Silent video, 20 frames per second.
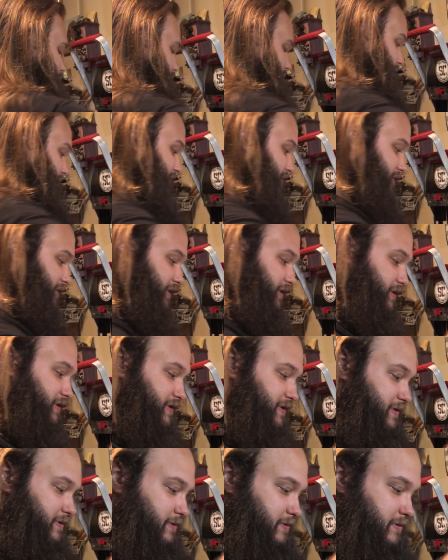
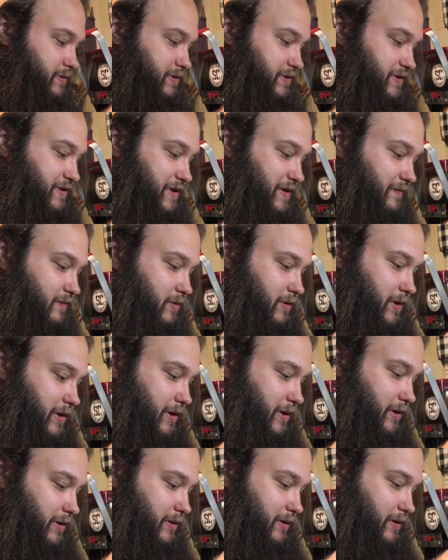6, 7,
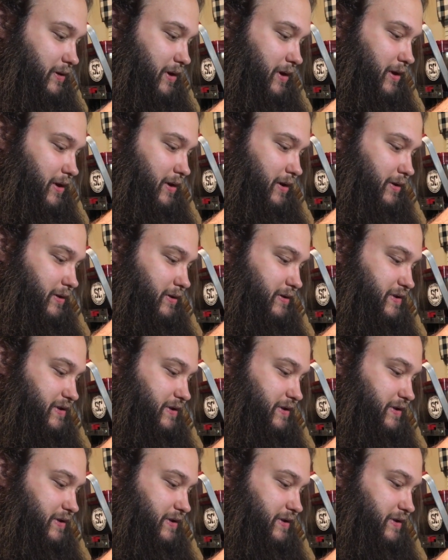8, 9,